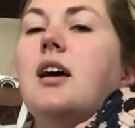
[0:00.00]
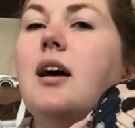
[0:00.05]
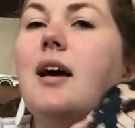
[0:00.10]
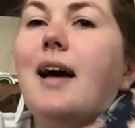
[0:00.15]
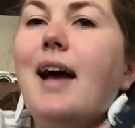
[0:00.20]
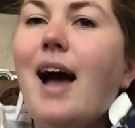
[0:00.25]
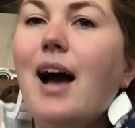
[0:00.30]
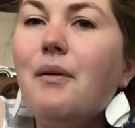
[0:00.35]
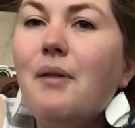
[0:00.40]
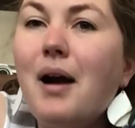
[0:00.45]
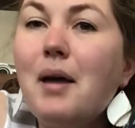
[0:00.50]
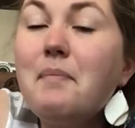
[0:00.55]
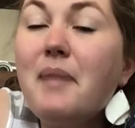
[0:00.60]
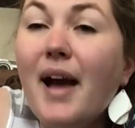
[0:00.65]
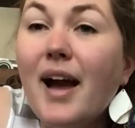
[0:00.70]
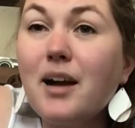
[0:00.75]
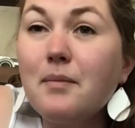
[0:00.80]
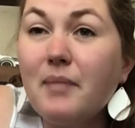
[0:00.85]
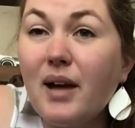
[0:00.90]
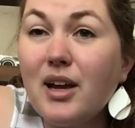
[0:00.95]
how I
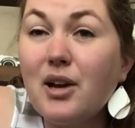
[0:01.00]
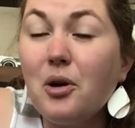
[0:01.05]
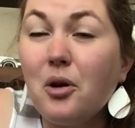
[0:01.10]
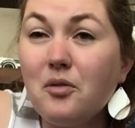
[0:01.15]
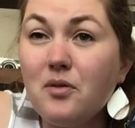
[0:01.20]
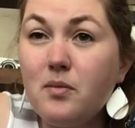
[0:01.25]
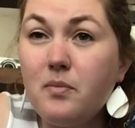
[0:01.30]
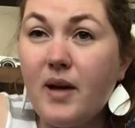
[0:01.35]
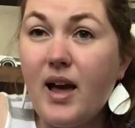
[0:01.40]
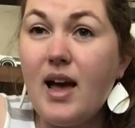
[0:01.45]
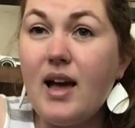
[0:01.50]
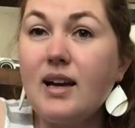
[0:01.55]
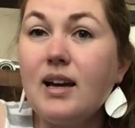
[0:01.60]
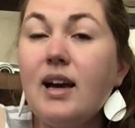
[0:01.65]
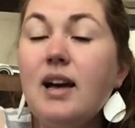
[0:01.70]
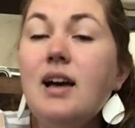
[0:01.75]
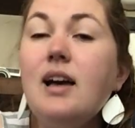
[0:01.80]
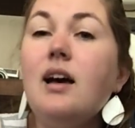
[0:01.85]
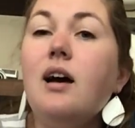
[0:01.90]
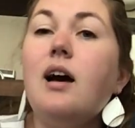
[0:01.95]
pack my COVID bag.
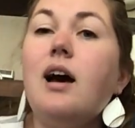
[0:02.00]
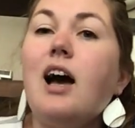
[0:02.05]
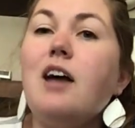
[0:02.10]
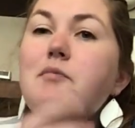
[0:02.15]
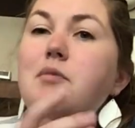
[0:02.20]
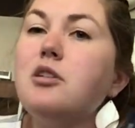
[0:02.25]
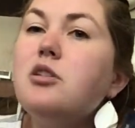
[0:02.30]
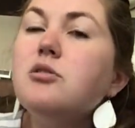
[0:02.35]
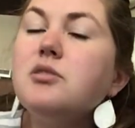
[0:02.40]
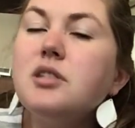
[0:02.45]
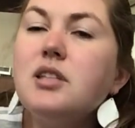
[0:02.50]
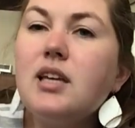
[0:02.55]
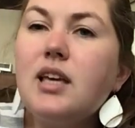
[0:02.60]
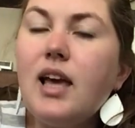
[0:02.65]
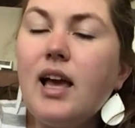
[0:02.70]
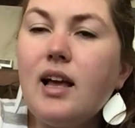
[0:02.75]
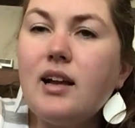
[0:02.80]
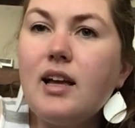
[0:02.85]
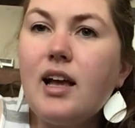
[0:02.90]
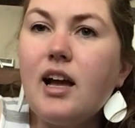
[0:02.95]
I've been using the
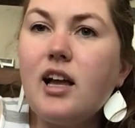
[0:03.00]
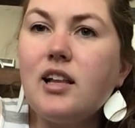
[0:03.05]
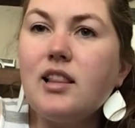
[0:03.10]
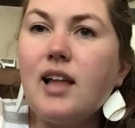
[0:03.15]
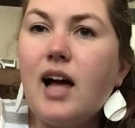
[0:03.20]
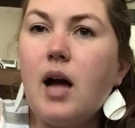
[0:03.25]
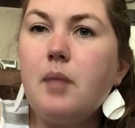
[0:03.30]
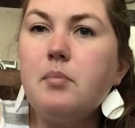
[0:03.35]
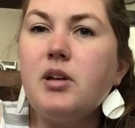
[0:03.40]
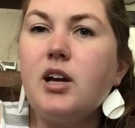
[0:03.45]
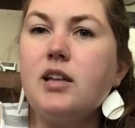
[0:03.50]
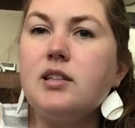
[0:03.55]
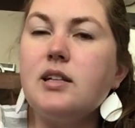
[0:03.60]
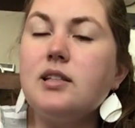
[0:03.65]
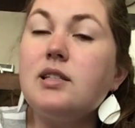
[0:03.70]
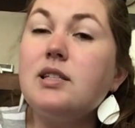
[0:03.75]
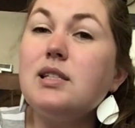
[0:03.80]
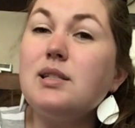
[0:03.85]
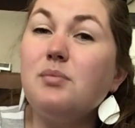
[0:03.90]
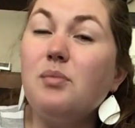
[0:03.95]
Can a lot because
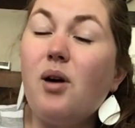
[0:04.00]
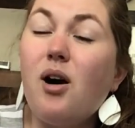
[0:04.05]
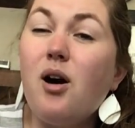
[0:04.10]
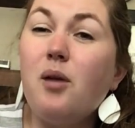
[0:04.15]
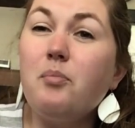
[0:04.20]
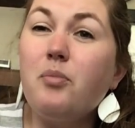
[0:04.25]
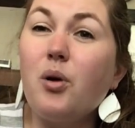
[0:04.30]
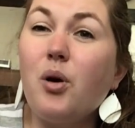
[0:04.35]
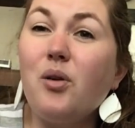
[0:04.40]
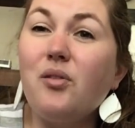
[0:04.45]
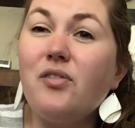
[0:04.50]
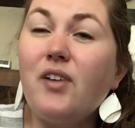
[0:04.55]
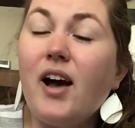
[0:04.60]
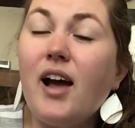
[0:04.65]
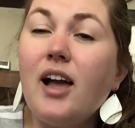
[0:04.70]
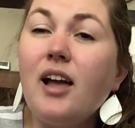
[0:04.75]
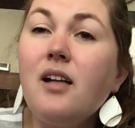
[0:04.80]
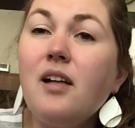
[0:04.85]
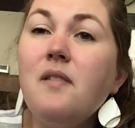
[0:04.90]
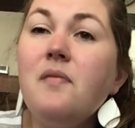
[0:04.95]
it's small
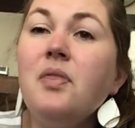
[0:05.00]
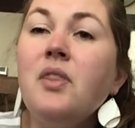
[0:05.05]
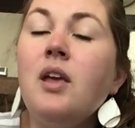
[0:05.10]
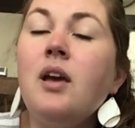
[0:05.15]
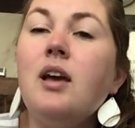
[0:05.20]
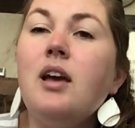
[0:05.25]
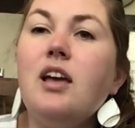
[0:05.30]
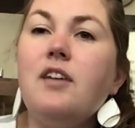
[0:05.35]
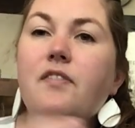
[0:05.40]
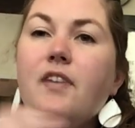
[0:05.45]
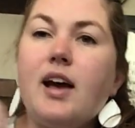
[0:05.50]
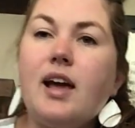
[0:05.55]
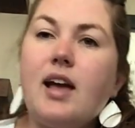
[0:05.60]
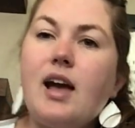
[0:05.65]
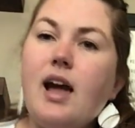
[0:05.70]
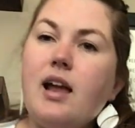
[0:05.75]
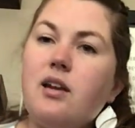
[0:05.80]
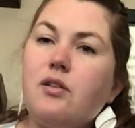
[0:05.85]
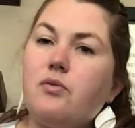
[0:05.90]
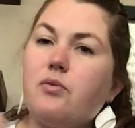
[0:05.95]
profile. If I
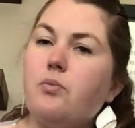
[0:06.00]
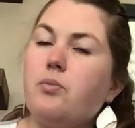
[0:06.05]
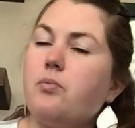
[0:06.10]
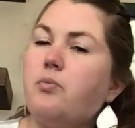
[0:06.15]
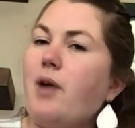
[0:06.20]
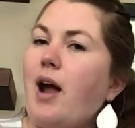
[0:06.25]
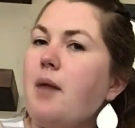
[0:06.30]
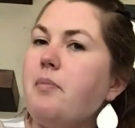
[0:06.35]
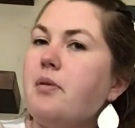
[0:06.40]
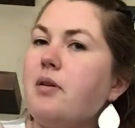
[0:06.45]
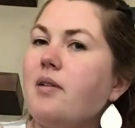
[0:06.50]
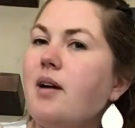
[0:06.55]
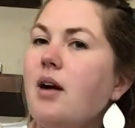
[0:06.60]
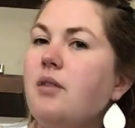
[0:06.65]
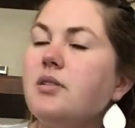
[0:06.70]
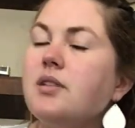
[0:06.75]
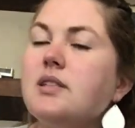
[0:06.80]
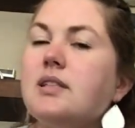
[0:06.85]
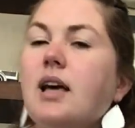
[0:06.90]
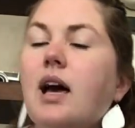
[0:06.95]
kind of wrap it around
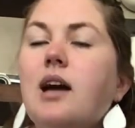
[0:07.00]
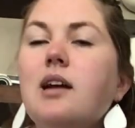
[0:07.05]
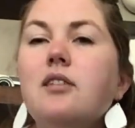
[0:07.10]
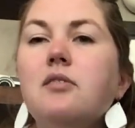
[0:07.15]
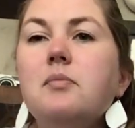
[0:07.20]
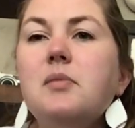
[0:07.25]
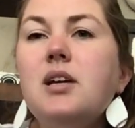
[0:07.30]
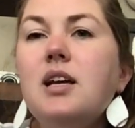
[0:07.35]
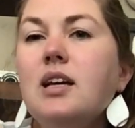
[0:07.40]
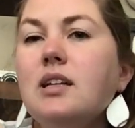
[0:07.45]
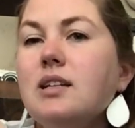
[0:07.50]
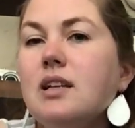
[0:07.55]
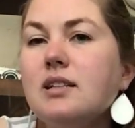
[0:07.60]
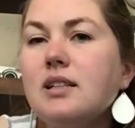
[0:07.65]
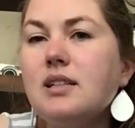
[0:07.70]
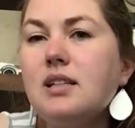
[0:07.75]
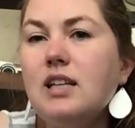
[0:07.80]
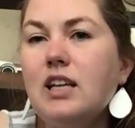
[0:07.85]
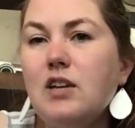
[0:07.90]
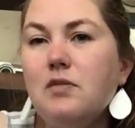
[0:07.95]
the side of me, it
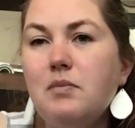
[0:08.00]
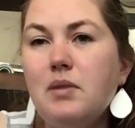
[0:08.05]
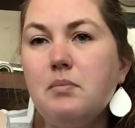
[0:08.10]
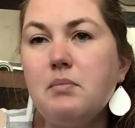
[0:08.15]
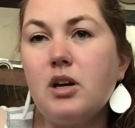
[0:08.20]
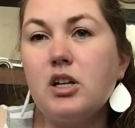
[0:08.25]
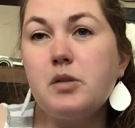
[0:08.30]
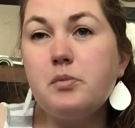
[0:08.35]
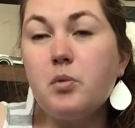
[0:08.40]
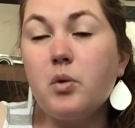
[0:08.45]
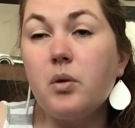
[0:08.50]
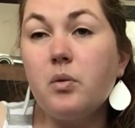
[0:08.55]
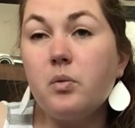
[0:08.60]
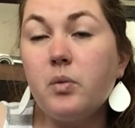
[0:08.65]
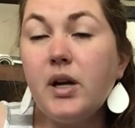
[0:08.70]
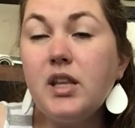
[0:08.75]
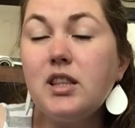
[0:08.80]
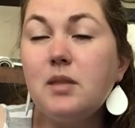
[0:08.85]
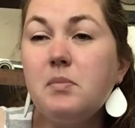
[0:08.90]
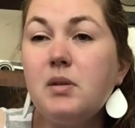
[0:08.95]
doesn't give me much more
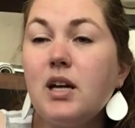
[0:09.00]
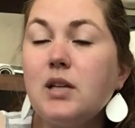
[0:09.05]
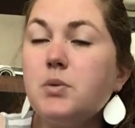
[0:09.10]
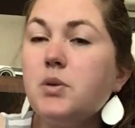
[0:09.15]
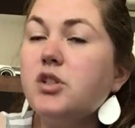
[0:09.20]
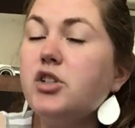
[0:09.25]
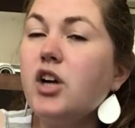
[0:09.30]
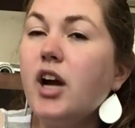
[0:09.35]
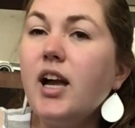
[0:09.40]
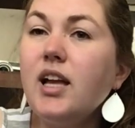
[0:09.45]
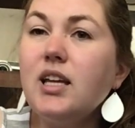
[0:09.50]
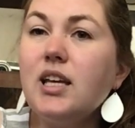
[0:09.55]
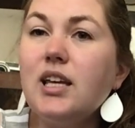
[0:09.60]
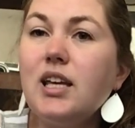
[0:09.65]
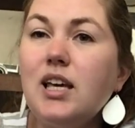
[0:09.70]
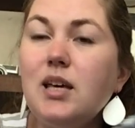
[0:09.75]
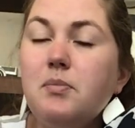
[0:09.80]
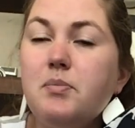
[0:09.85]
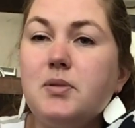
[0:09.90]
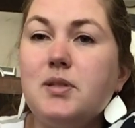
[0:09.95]
width because we're trying to
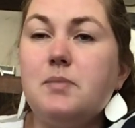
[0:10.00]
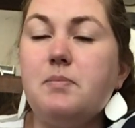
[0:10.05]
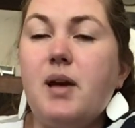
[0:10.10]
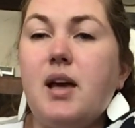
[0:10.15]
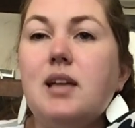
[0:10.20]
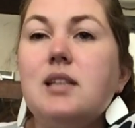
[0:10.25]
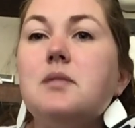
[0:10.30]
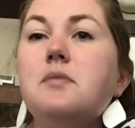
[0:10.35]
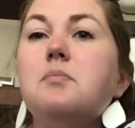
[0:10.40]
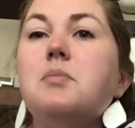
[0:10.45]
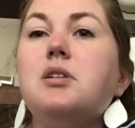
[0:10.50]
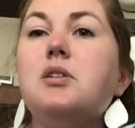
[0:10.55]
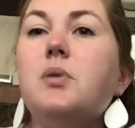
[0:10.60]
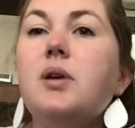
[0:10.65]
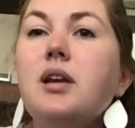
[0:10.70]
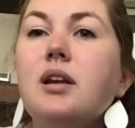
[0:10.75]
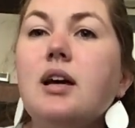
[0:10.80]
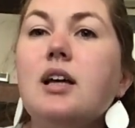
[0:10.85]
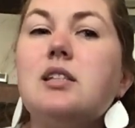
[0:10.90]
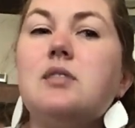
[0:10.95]
keep space
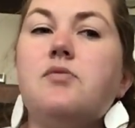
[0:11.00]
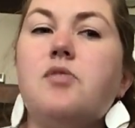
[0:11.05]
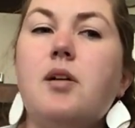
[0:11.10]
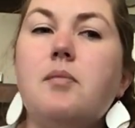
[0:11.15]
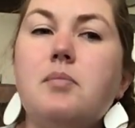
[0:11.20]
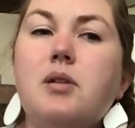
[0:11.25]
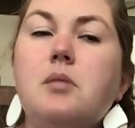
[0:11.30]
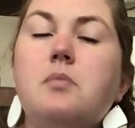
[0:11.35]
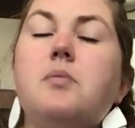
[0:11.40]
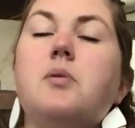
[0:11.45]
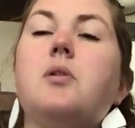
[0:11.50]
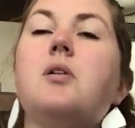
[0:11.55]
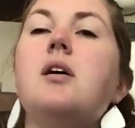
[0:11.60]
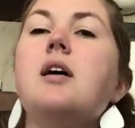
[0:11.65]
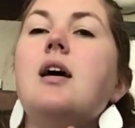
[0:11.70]
between us from people.